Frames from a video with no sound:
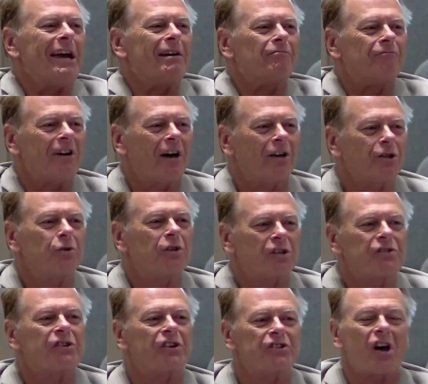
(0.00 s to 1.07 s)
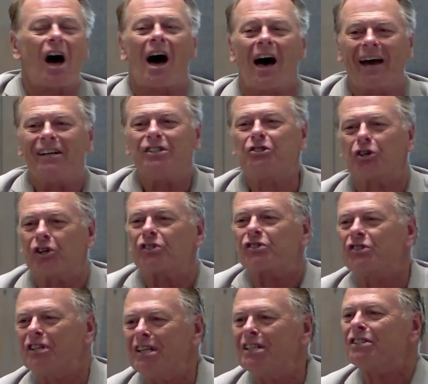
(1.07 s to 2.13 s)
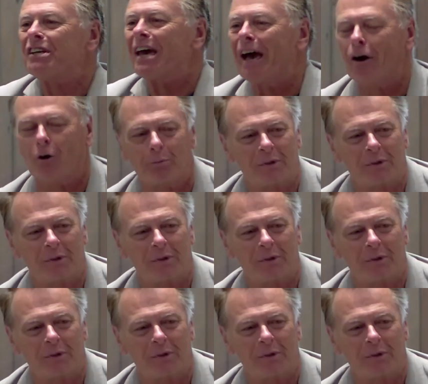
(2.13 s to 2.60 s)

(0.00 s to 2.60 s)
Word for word: and value that says, I just need to help.